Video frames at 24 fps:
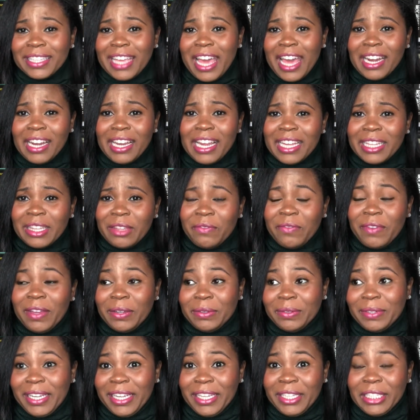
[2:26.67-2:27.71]
kind of like the
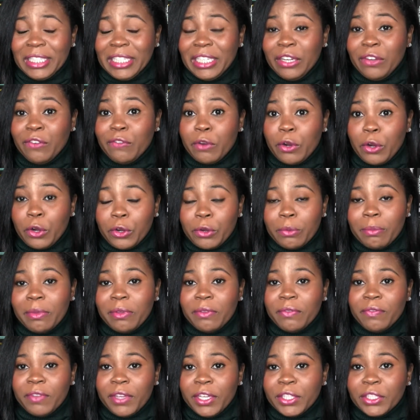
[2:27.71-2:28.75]
foundation of urban
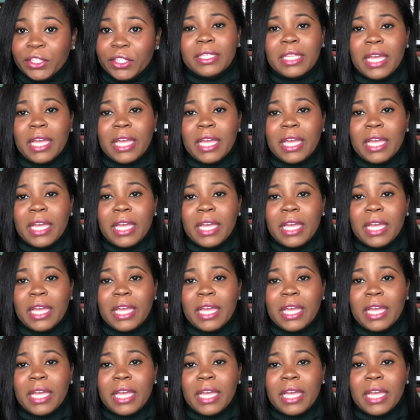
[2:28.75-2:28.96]
fiction,